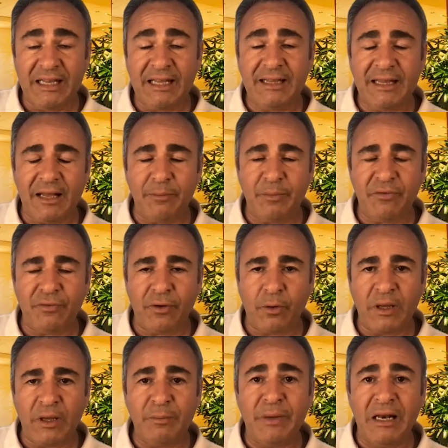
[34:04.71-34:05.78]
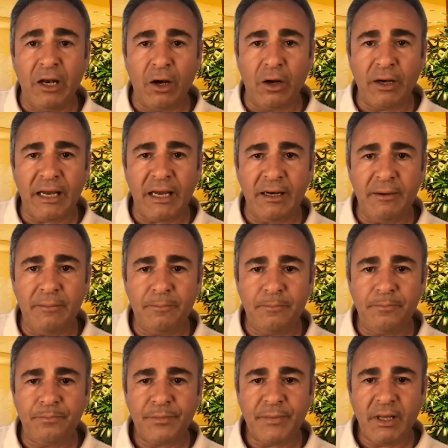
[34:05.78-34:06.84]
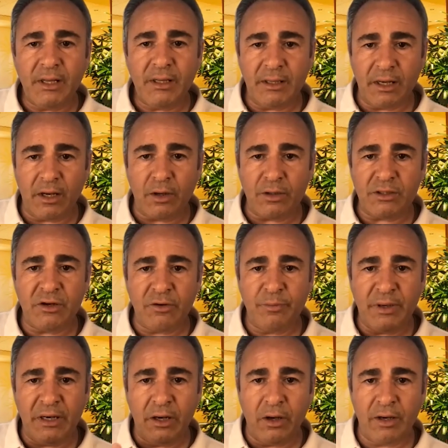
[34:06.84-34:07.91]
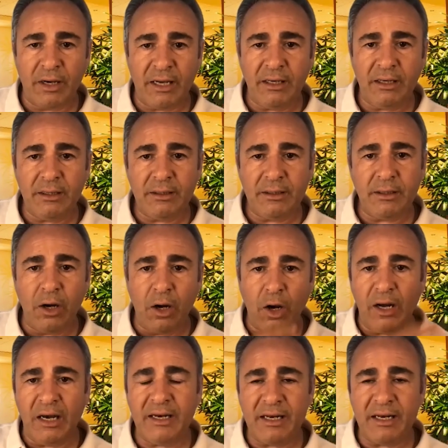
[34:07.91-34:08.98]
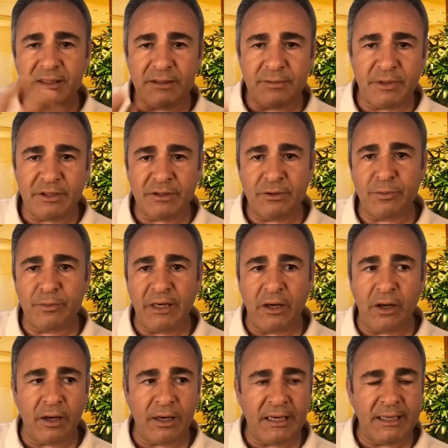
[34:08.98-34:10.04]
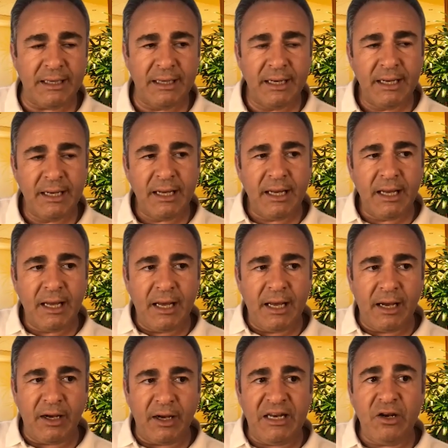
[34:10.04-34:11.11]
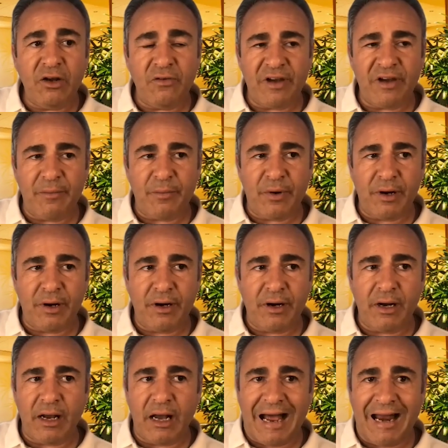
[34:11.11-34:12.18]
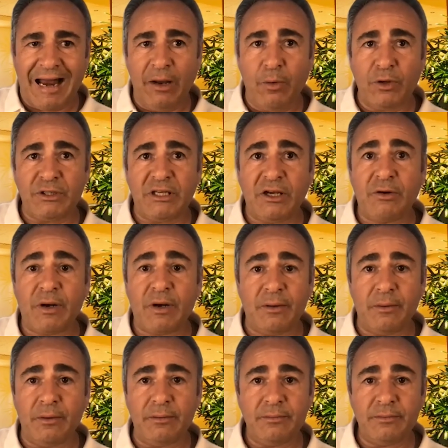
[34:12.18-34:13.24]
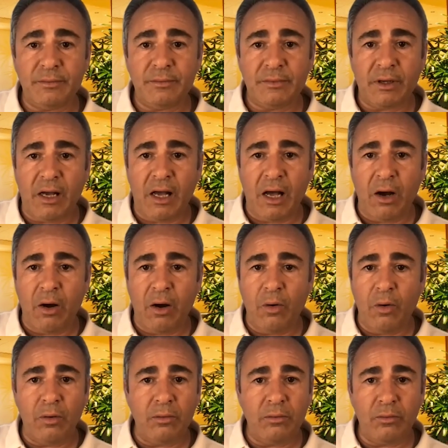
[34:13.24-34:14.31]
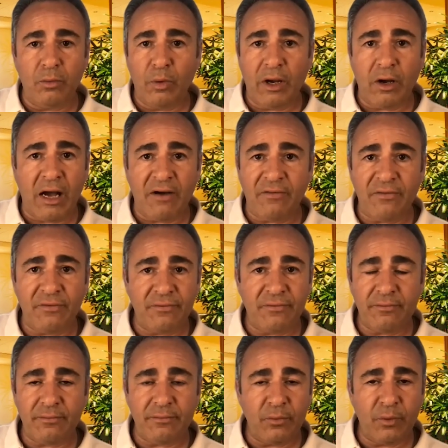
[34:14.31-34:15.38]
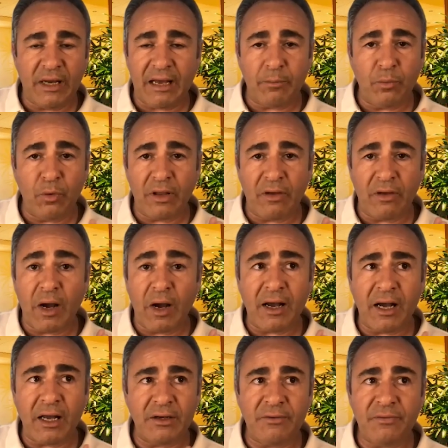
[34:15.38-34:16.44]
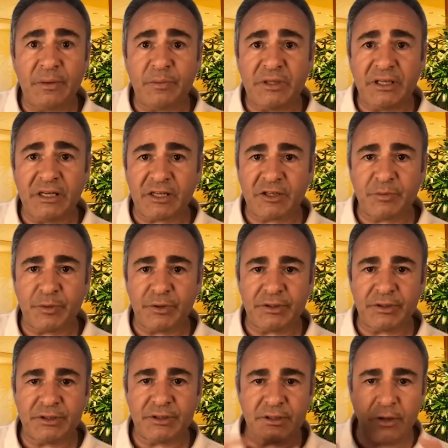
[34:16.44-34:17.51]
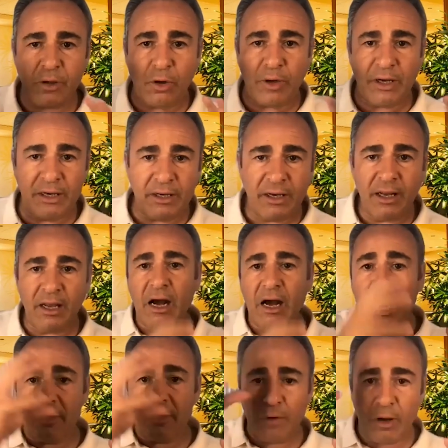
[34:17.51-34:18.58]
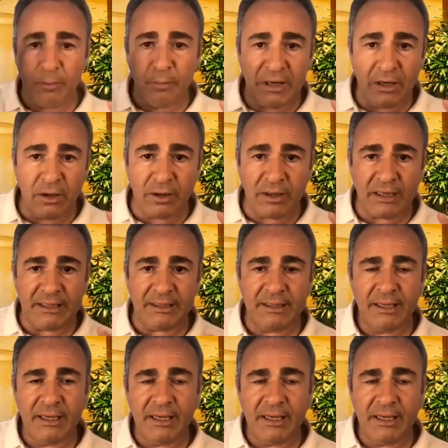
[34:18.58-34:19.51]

did that before with belonging, the concept of belonging, loneliness versus belonging in November, and it was incredible how we have more than 150 experts going around belonging,